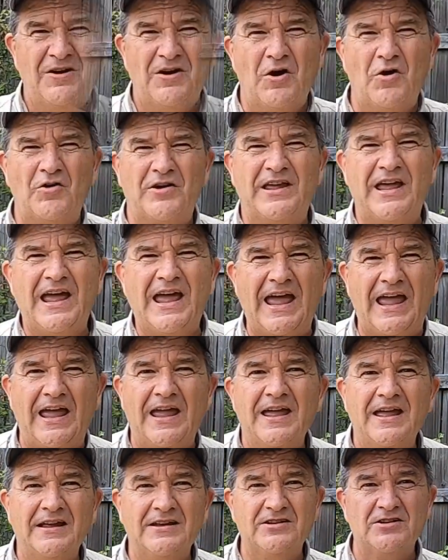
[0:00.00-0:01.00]

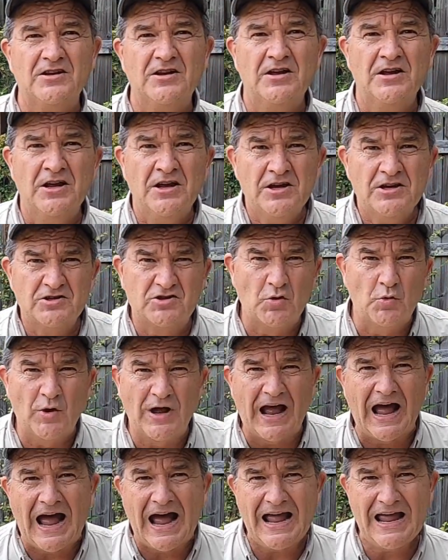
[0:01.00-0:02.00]
Okay, so
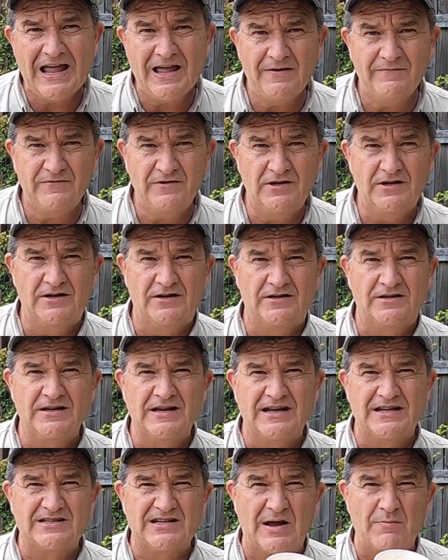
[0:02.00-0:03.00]
what I have
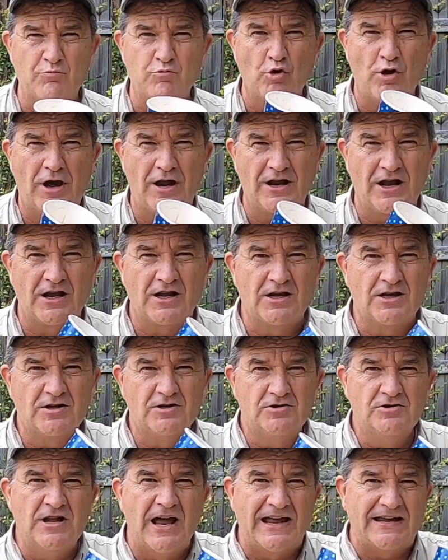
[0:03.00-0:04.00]
done is I brought a
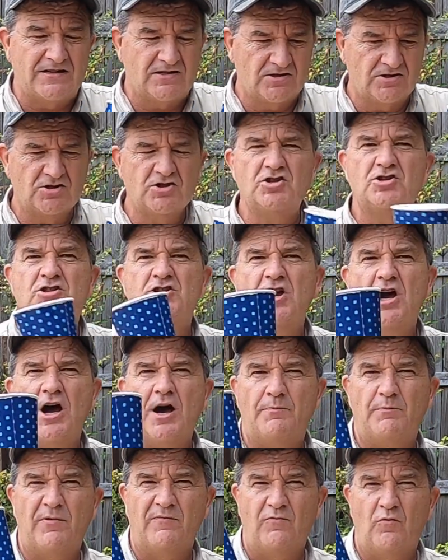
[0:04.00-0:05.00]
nice
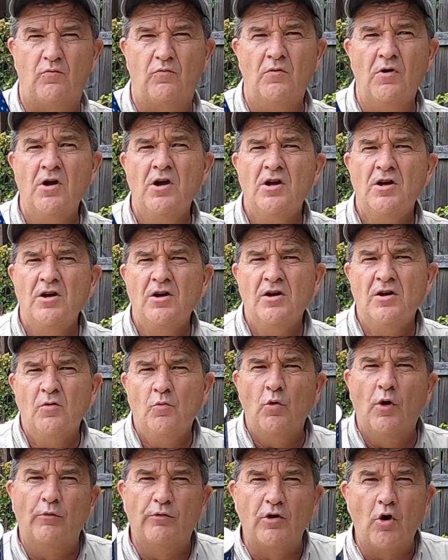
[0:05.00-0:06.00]
cup of
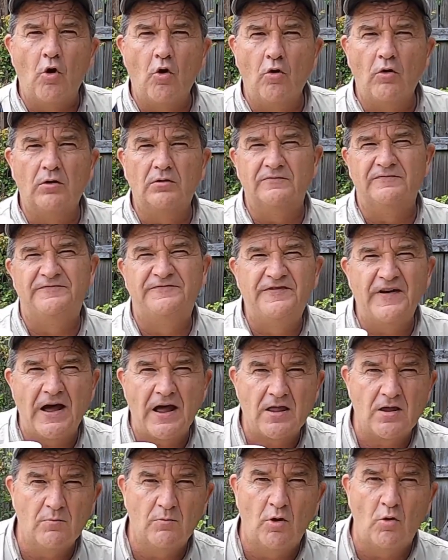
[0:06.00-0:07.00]
what would hold
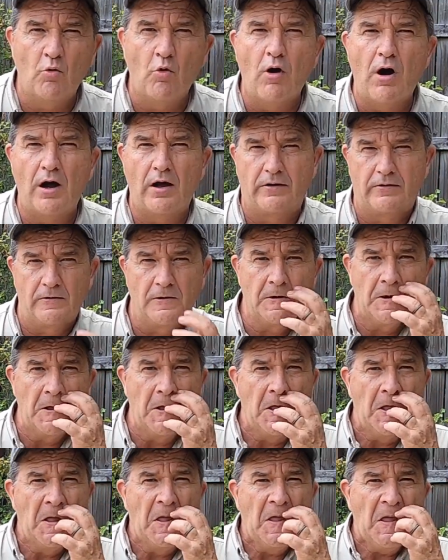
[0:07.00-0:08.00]
valuable water.
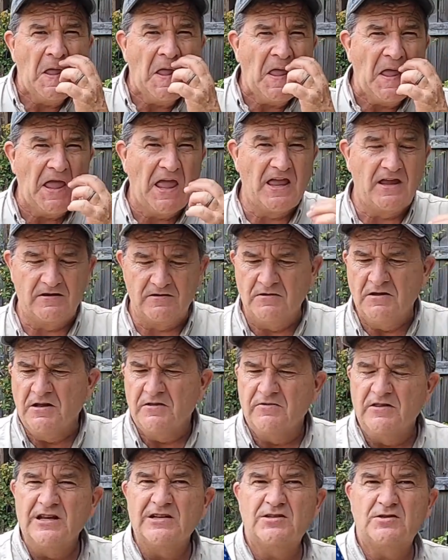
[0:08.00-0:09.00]
And
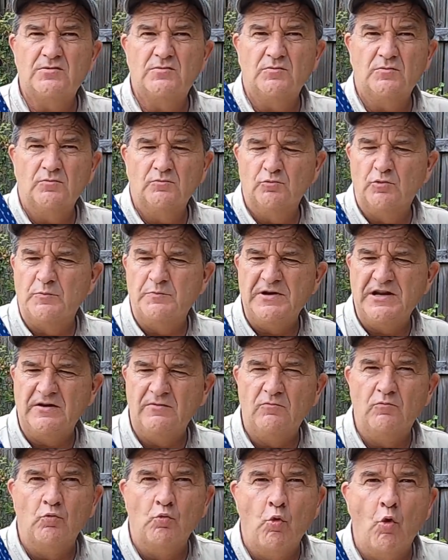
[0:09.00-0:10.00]
this would
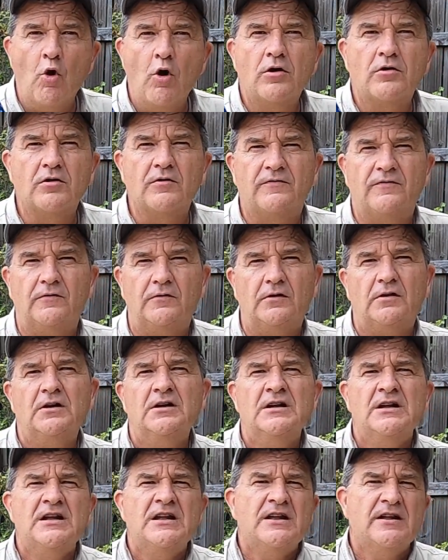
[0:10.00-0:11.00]
be wonderful
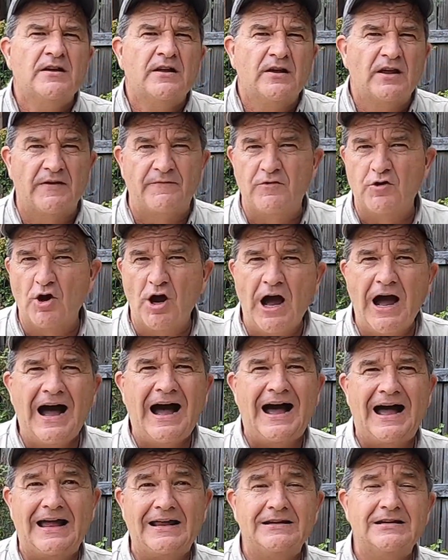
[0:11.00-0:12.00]
if you're
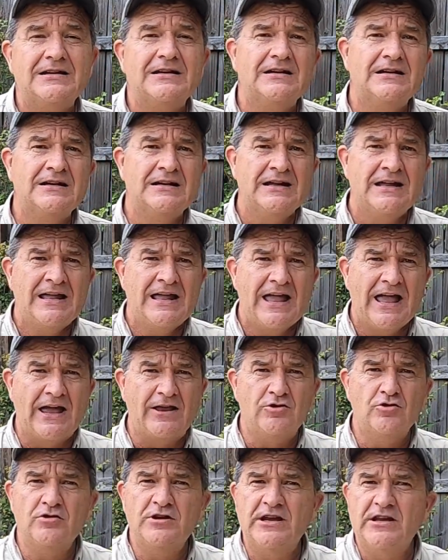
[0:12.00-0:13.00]
hot
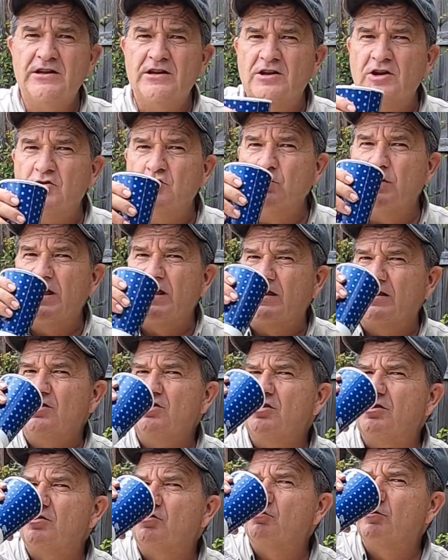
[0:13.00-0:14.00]
and you needed a drink,
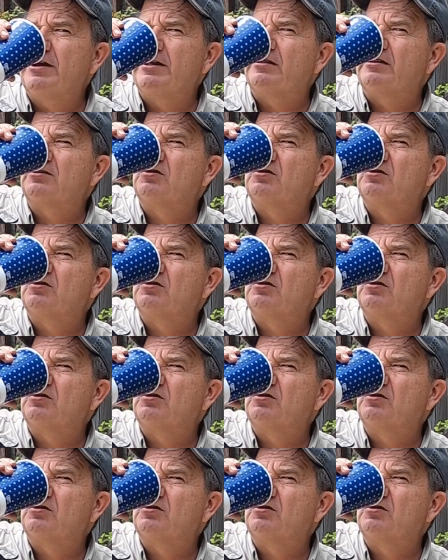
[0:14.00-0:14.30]
and you could drink